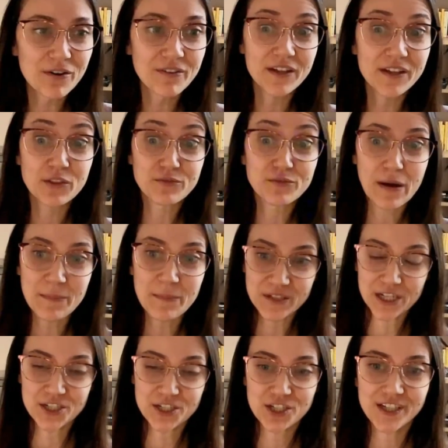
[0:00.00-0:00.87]
the
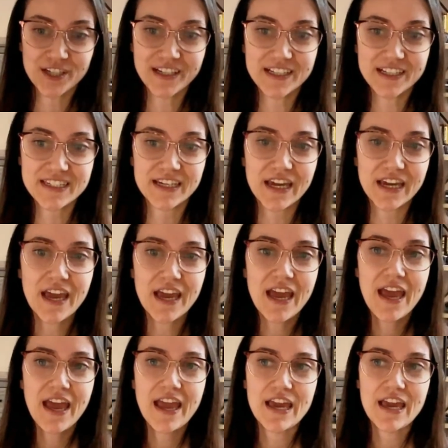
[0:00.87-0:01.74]
repetition, it's like
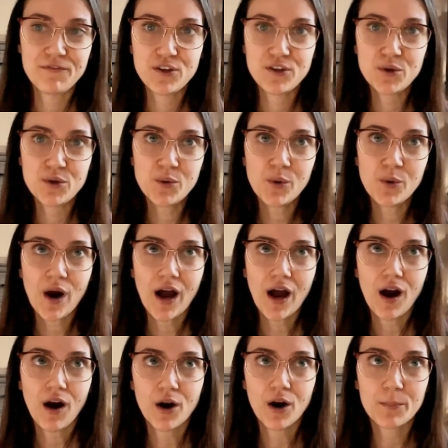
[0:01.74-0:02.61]
if you
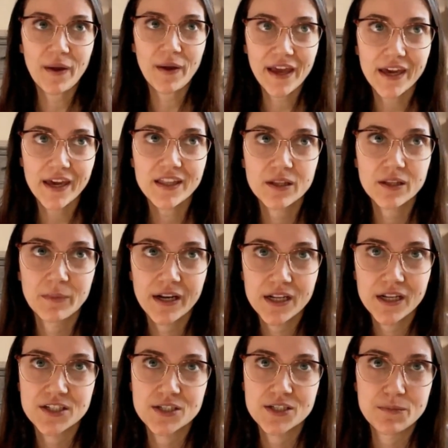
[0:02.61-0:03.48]
are paying the
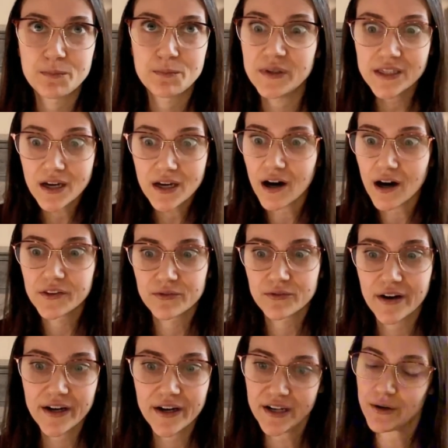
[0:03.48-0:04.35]
money to be on the
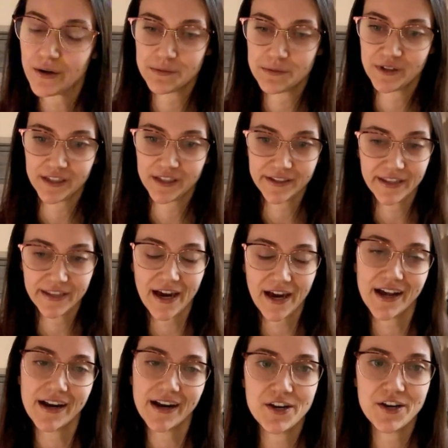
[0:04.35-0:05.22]
radio or something like that,
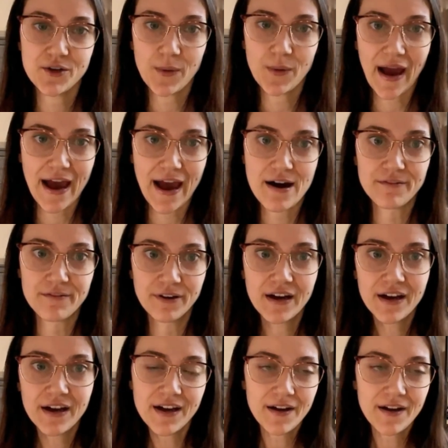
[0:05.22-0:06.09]
and you have
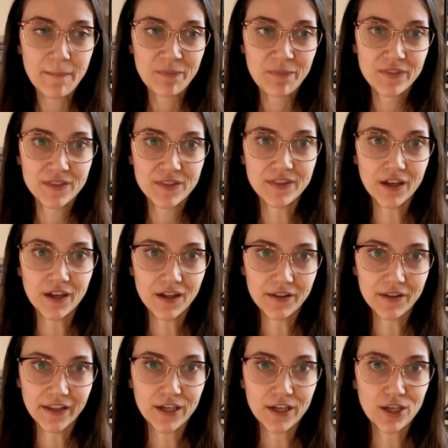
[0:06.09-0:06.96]

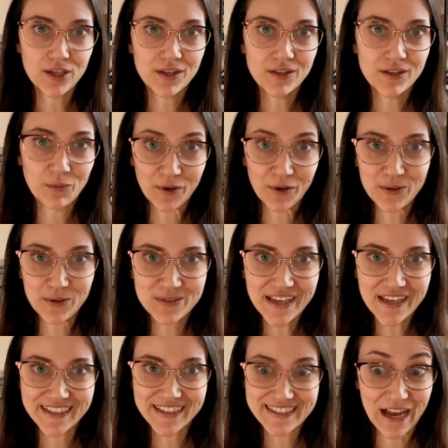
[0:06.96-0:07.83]
like what you said,
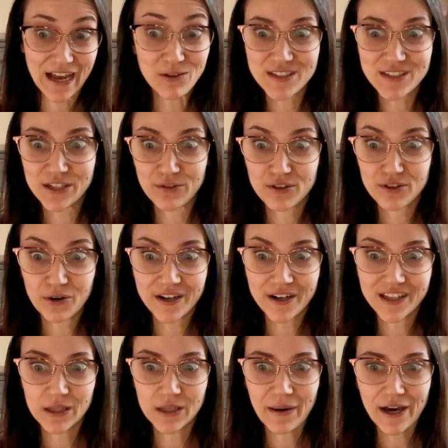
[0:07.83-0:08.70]
it sounds like you're recording
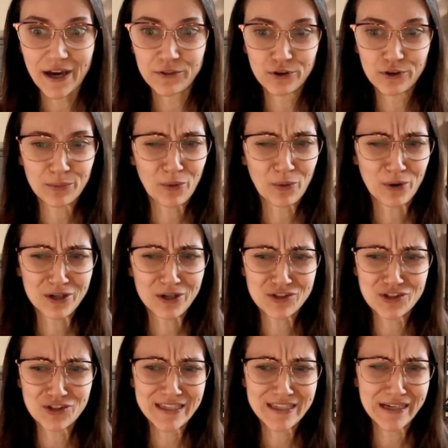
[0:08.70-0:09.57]
in the bathroom, or it's
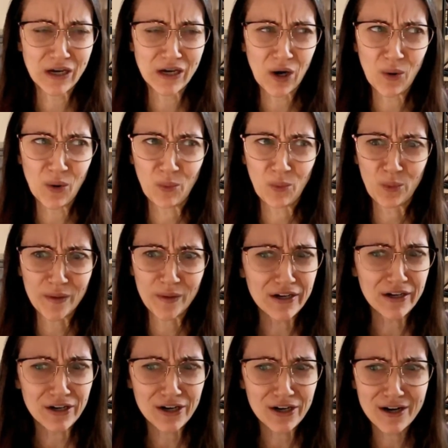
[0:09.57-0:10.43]
just like a
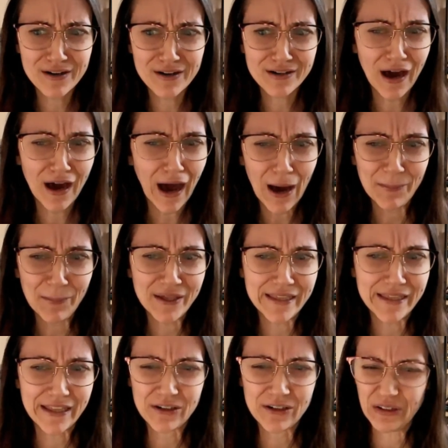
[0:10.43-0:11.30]
weird copy
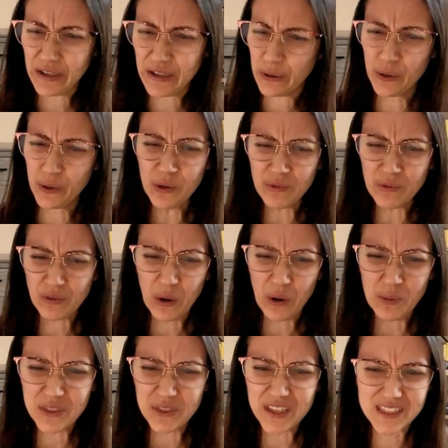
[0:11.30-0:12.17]
that you're like, who wrote
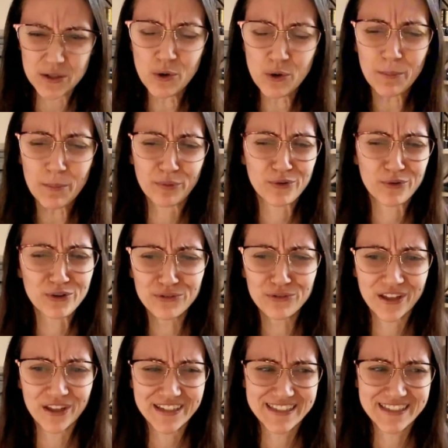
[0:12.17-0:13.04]
this? Who proved
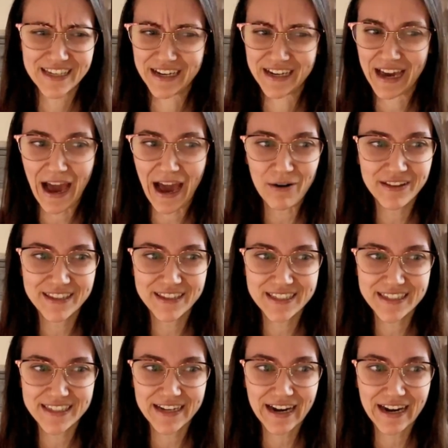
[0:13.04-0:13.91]
this? Like, how did
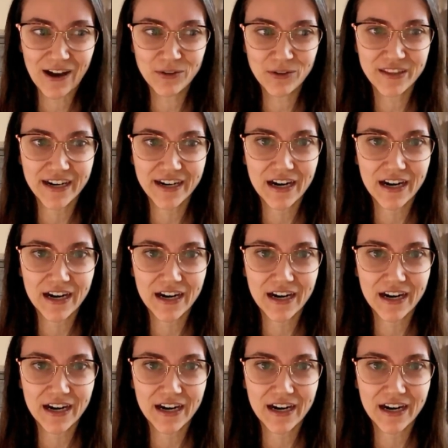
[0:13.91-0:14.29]
this get out there?